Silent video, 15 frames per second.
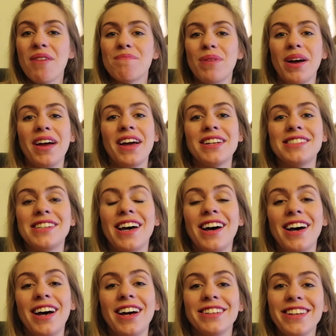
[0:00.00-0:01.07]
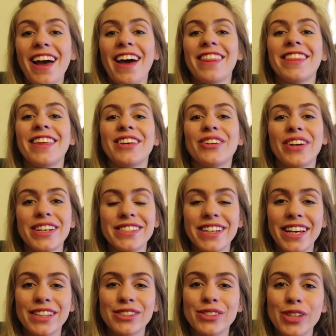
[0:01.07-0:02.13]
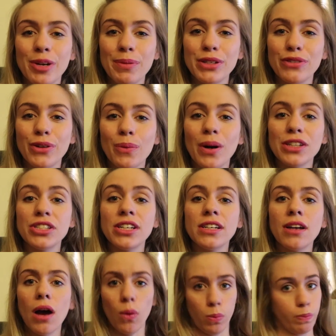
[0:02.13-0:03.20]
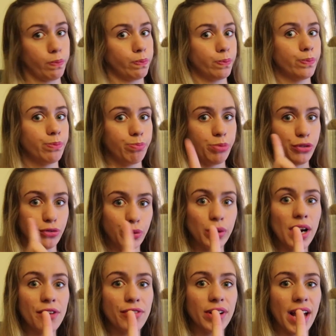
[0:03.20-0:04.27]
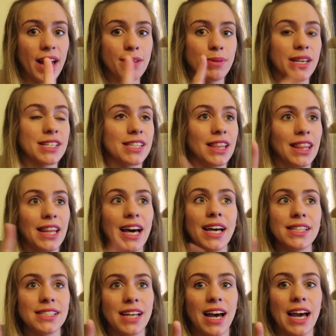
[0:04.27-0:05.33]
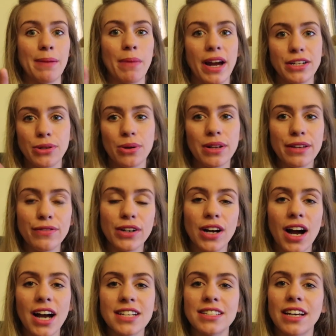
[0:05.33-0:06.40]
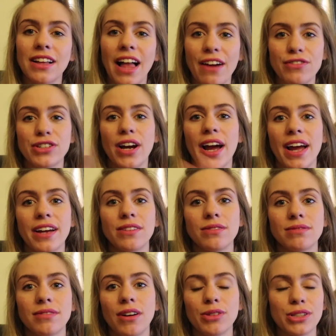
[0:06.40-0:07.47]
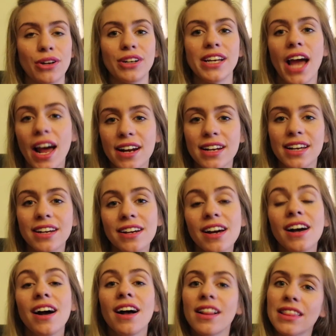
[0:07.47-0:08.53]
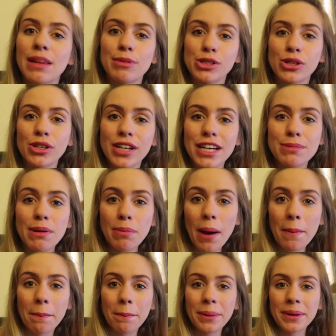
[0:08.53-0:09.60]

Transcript: But yeah, thank you guys again so much for watching. Oh, before I forget, because the last time I totally forgot until after I was already editing, let me show you guys my bump.